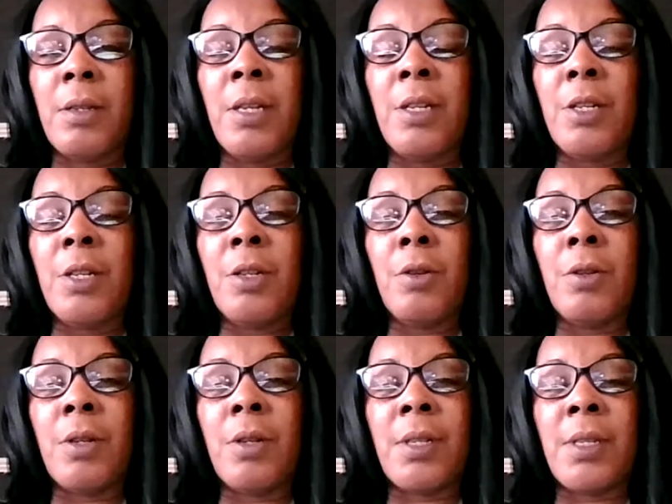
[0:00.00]
Didn't she
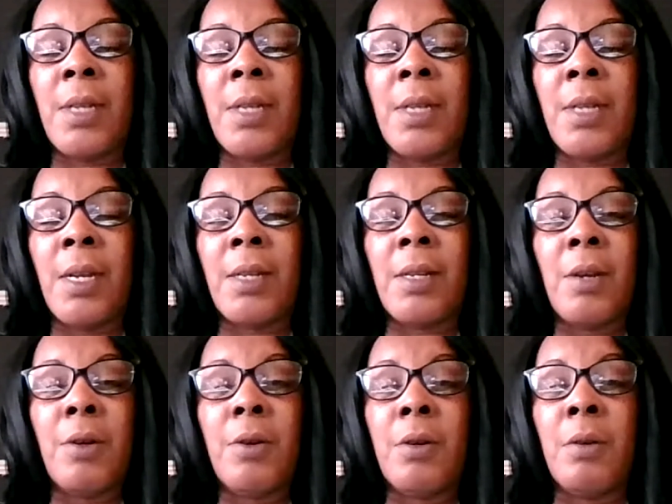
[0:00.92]
understand?
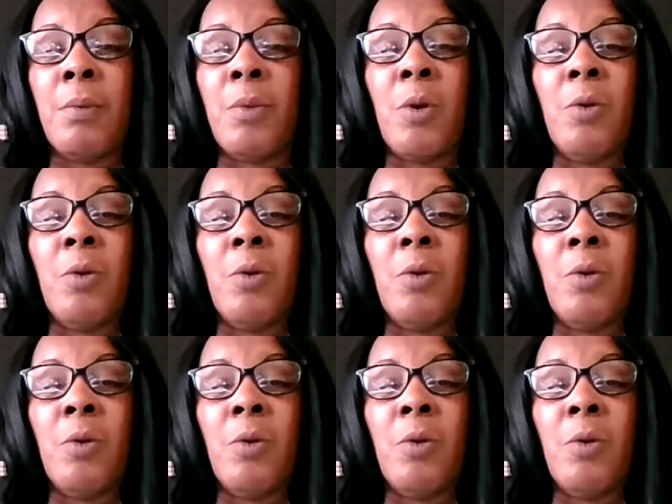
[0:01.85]
I couldn't